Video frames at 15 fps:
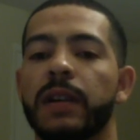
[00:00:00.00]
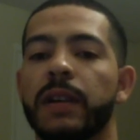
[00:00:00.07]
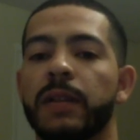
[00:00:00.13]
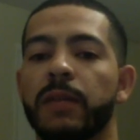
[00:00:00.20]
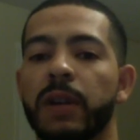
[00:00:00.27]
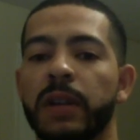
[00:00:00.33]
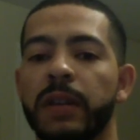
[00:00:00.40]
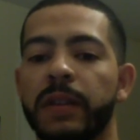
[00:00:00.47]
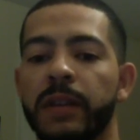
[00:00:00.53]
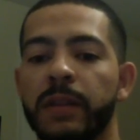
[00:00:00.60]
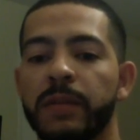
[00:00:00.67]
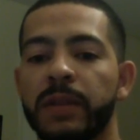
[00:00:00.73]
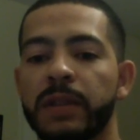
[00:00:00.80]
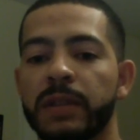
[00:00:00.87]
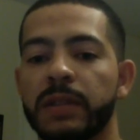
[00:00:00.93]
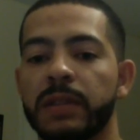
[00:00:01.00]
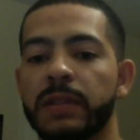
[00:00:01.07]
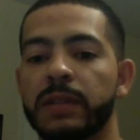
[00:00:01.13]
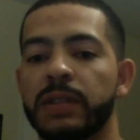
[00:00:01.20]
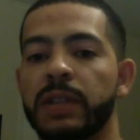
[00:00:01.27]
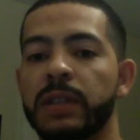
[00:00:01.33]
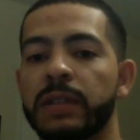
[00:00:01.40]
while the therapist
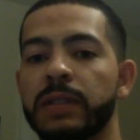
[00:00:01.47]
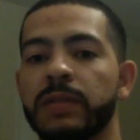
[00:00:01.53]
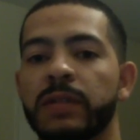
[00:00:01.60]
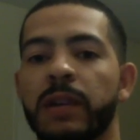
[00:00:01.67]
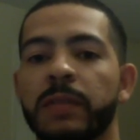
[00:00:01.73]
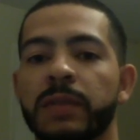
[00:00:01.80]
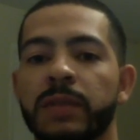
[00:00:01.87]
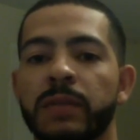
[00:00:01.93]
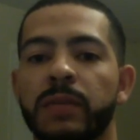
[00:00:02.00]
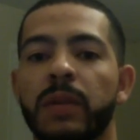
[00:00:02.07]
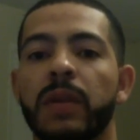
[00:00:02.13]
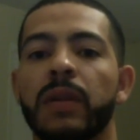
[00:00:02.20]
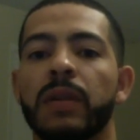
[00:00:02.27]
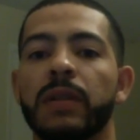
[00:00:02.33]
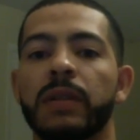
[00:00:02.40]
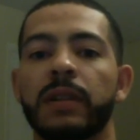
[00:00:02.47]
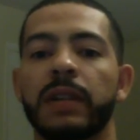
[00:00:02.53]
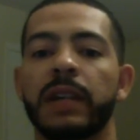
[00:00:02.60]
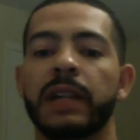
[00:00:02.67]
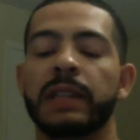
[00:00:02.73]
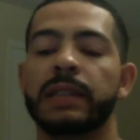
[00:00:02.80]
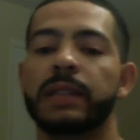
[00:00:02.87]
gently drops the ball
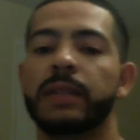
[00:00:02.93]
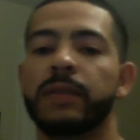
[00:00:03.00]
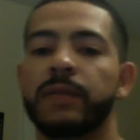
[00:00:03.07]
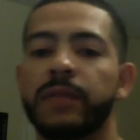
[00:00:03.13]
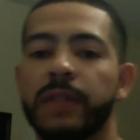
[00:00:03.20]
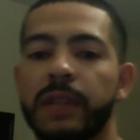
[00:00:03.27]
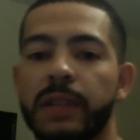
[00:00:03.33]
instead of